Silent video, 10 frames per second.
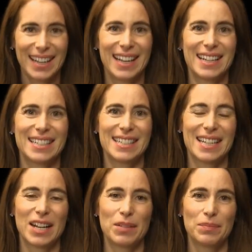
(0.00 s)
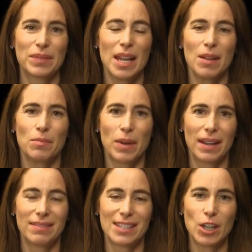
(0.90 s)
And um,
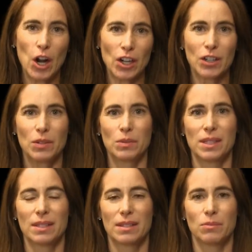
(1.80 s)
but this article was,